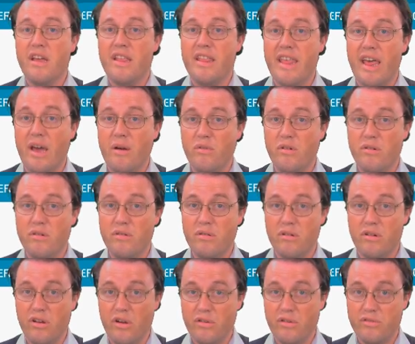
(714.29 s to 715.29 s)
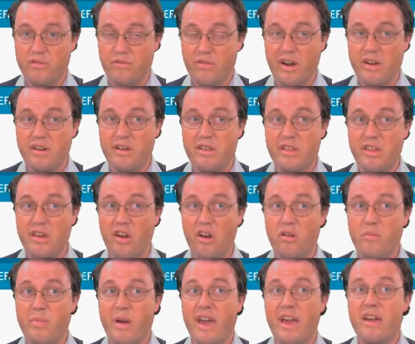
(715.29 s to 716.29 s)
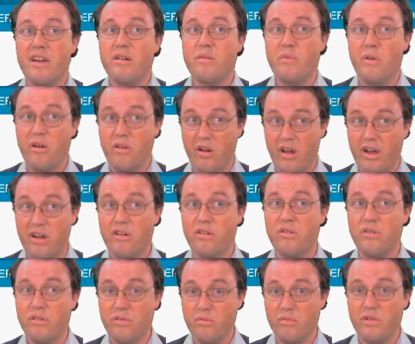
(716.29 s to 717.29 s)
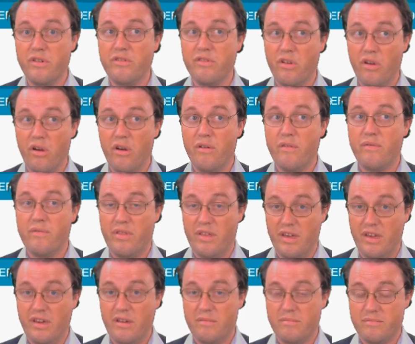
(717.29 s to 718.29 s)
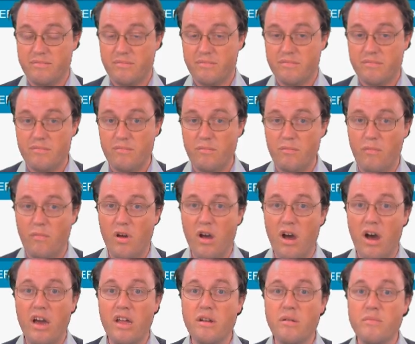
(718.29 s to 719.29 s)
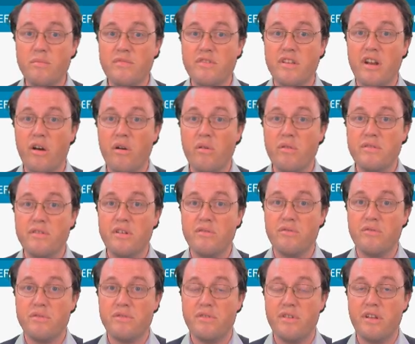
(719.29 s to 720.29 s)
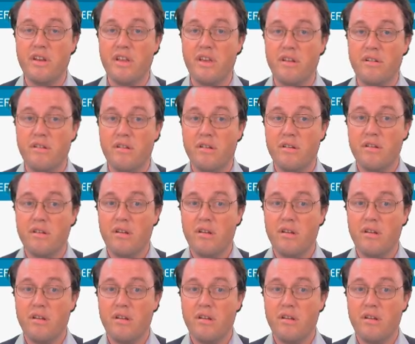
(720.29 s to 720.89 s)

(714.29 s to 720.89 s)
that would go straight to the OPAC where I could reserve the items that I was interested in.